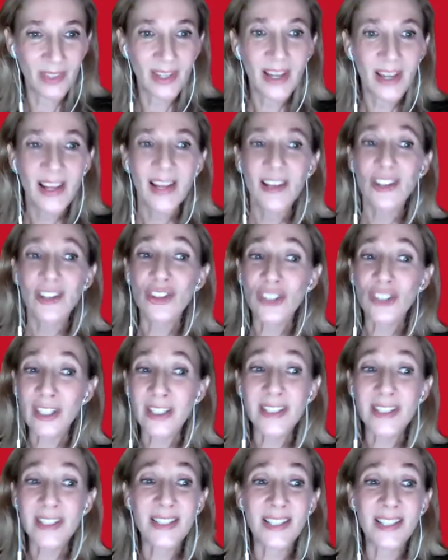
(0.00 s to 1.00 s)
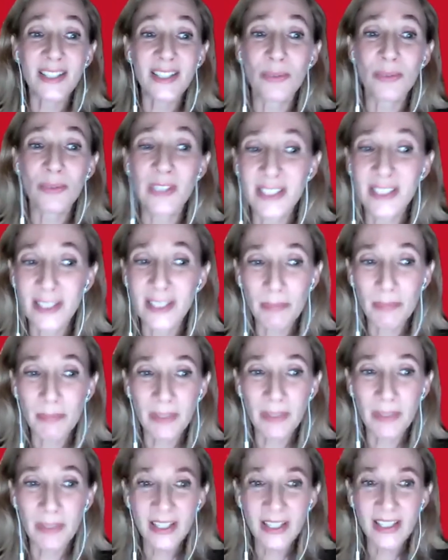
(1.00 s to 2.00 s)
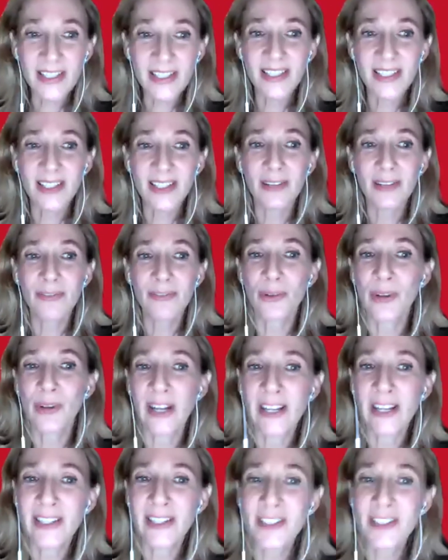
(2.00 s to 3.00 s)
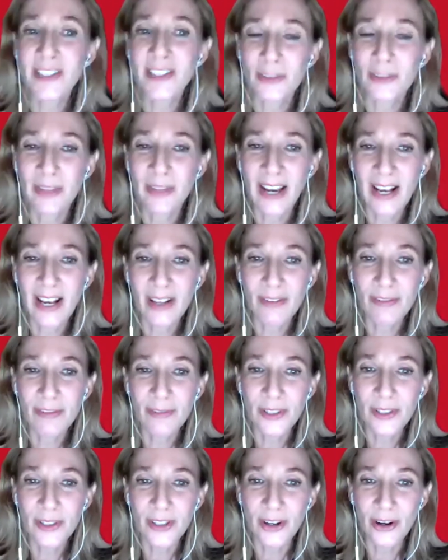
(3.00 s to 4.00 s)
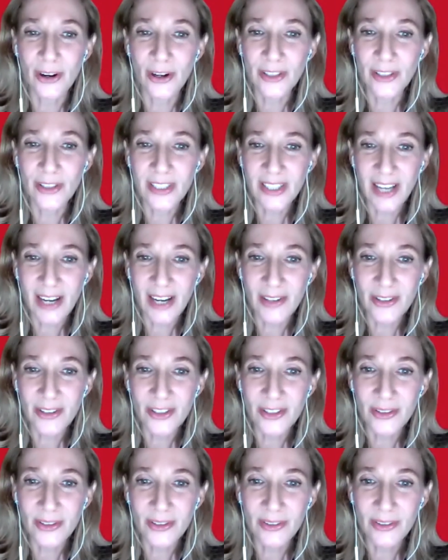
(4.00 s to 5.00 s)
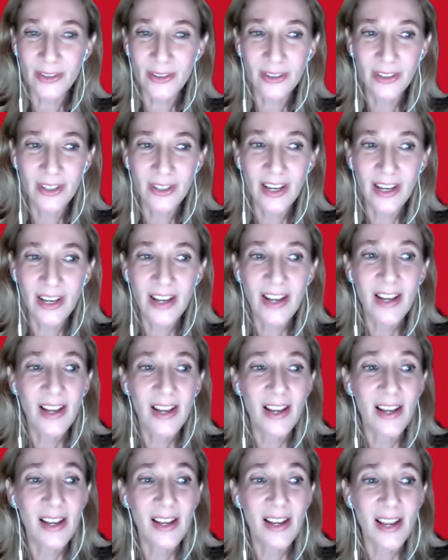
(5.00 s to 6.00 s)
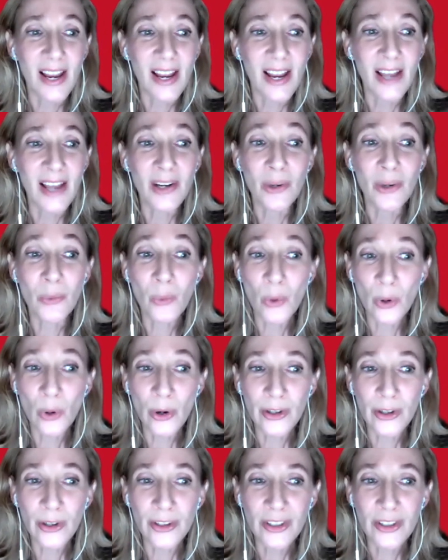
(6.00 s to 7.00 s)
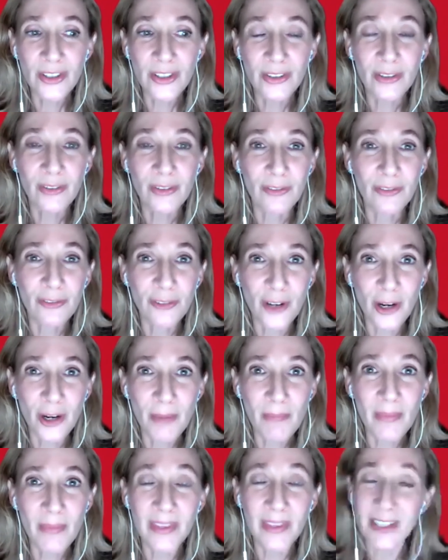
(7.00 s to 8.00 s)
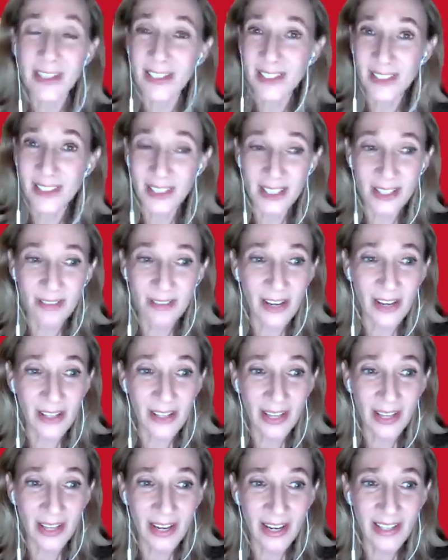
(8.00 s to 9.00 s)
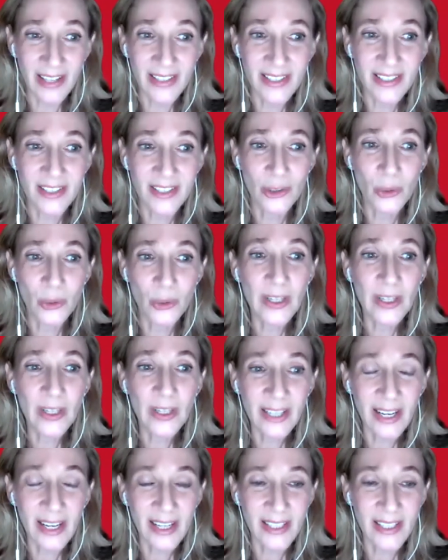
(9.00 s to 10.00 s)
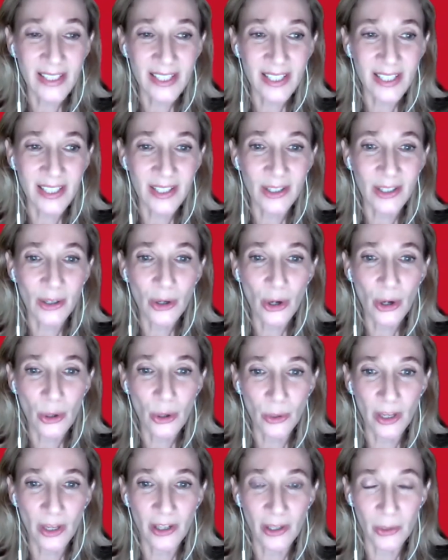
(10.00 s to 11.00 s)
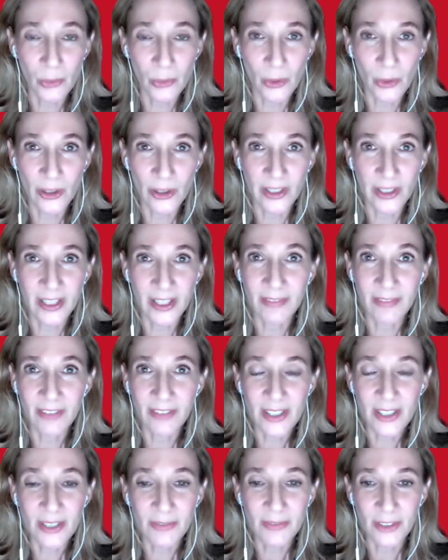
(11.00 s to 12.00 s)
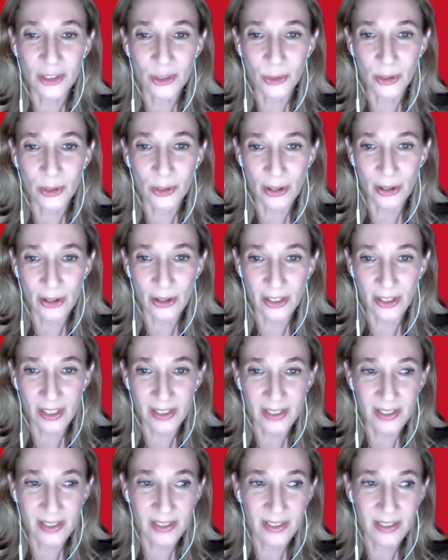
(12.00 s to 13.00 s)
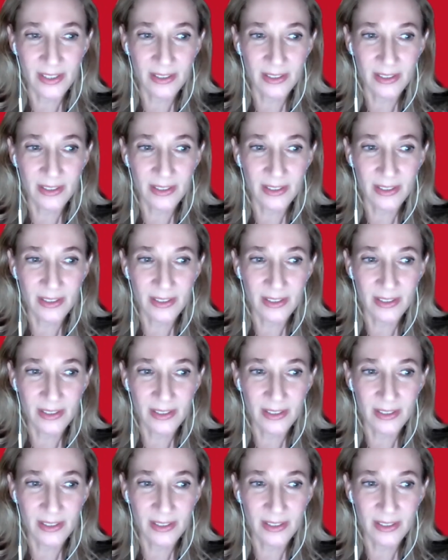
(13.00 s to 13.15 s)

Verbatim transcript: She is the recipient of grants from the California Arts Council and awards from the City of LA's 2018 COLA Award given to visual artists.